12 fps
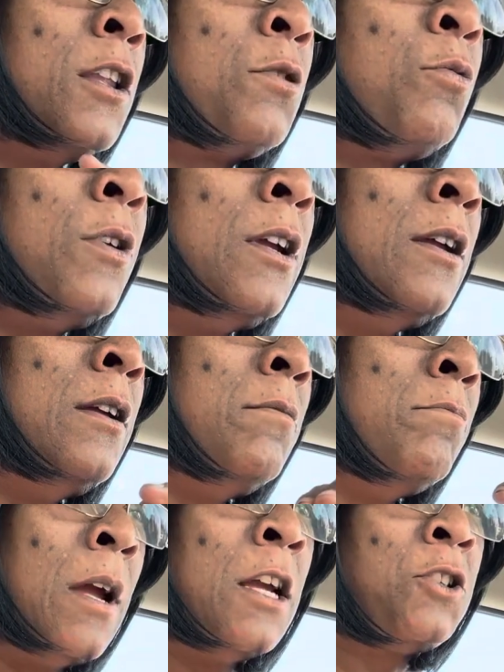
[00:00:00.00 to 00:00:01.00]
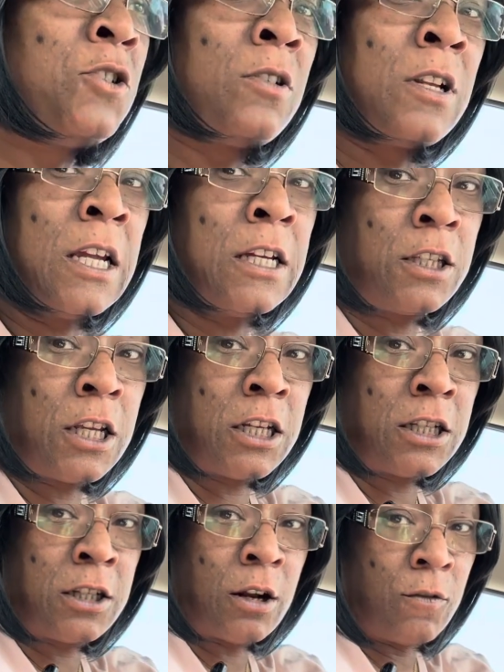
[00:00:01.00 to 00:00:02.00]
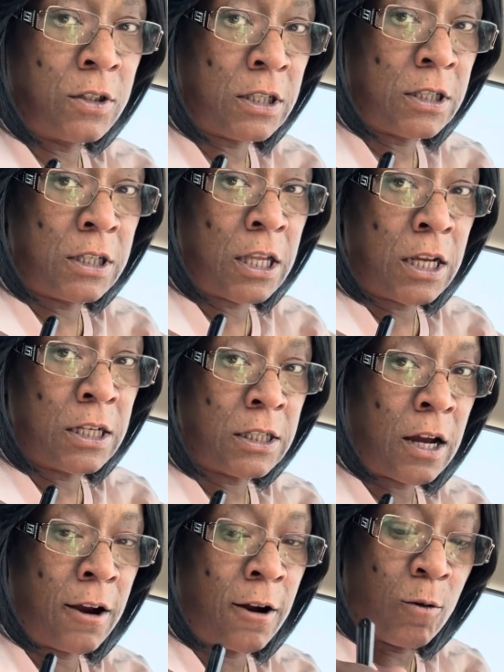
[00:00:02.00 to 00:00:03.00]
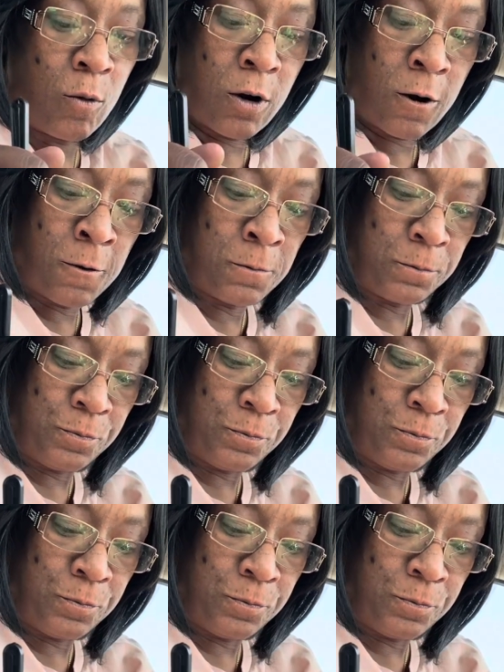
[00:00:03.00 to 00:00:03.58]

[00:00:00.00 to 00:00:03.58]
3 major lakes that services the entire world.